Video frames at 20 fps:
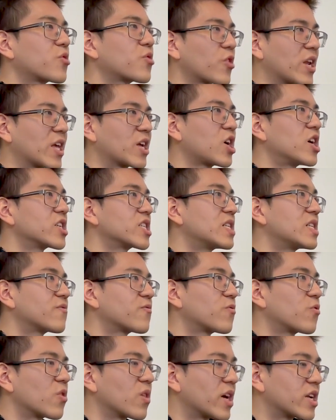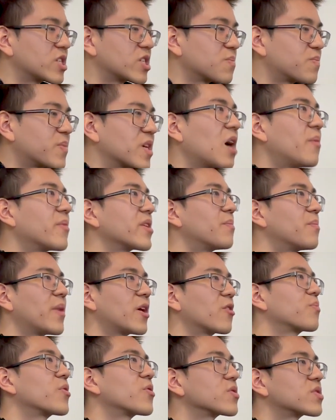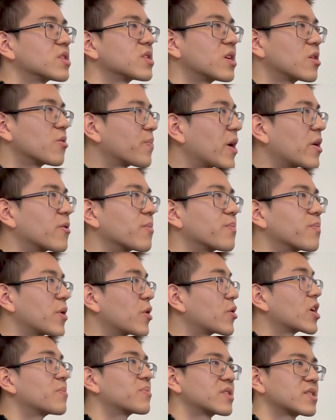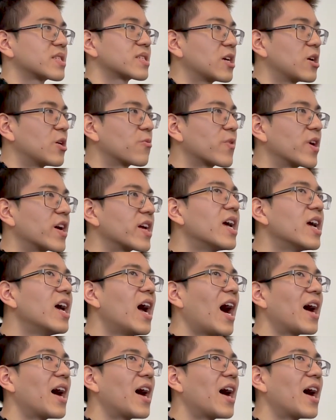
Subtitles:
creating content for like just becoming a better person or better building up a skill, right?